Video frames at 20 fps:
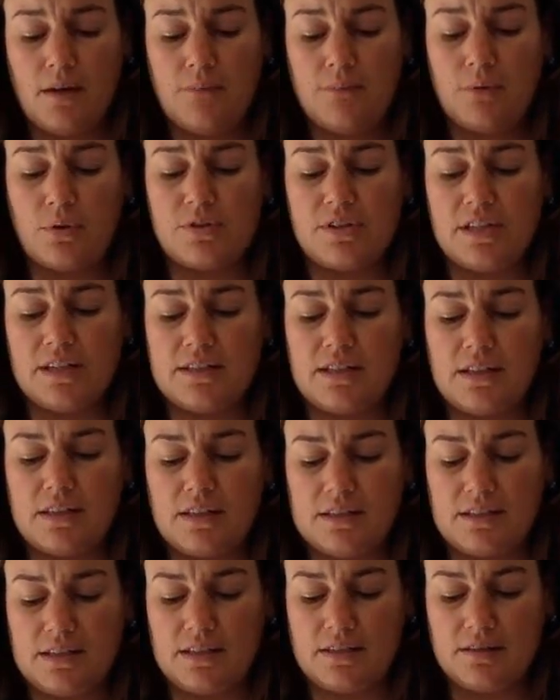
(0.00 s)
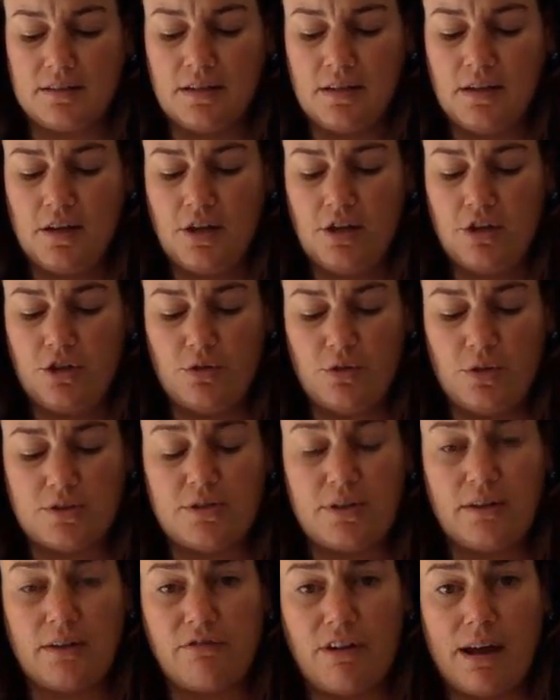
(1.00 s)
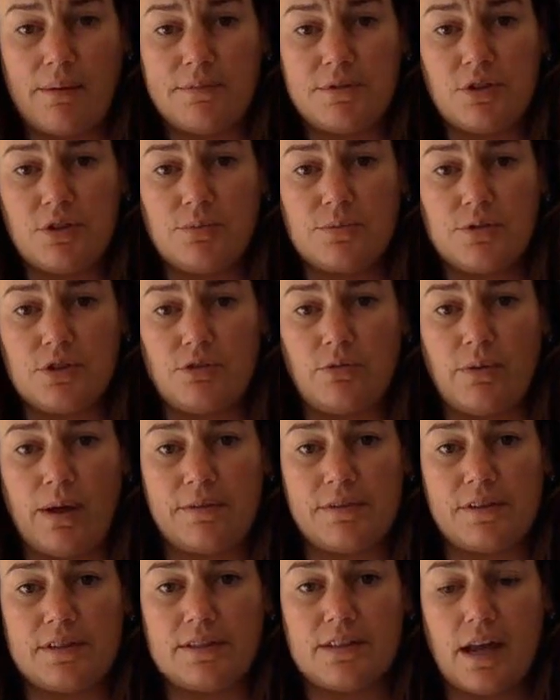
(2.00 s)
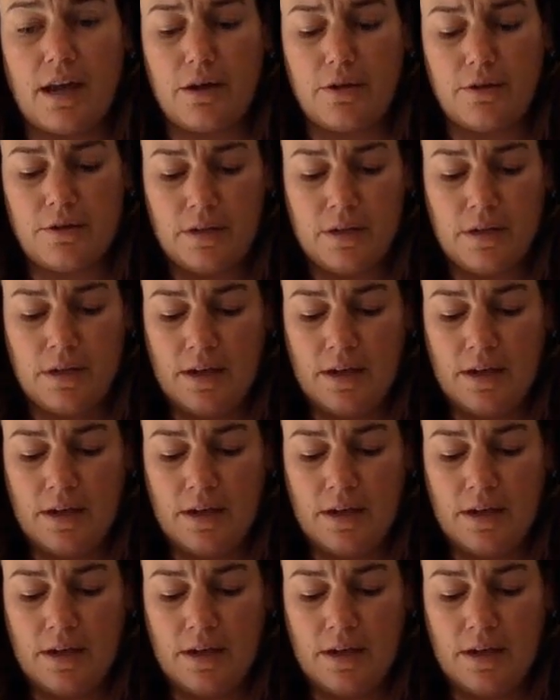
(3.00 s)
protein synthesis. You also have ribosomes throughout the cell